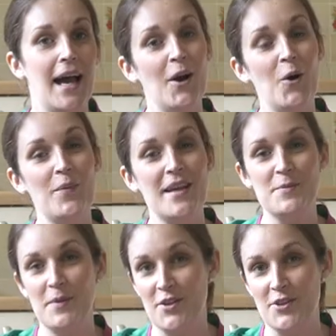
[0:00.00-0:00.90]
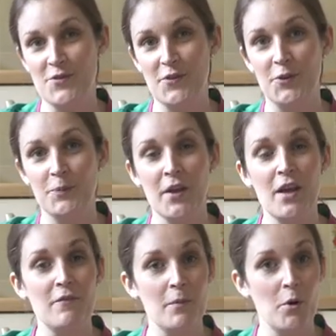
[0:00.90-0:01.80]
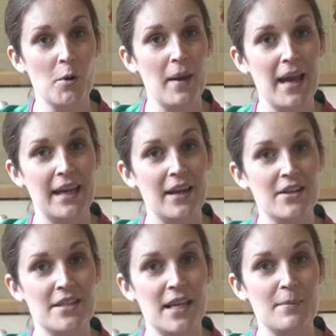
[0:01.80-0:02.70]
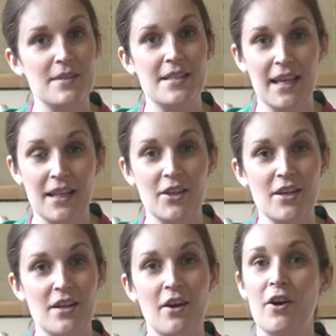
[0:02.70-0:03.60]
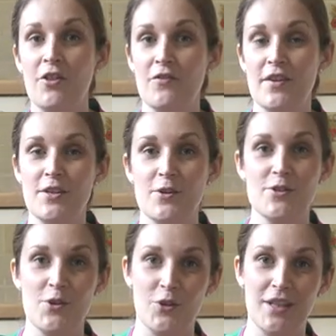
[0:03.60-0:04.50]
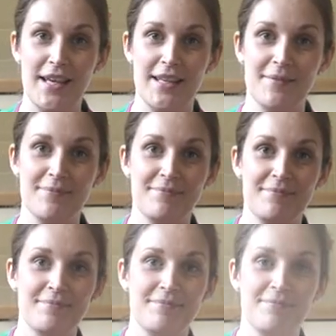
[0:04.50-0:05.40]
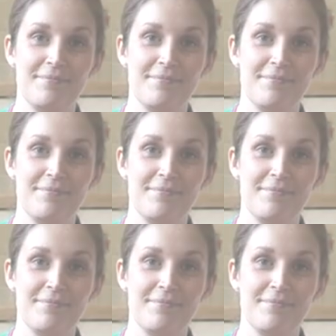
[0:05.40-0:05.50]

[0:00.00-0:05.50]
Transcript: I hope that's been useful. For more pet care tips, take a look at our other videos online.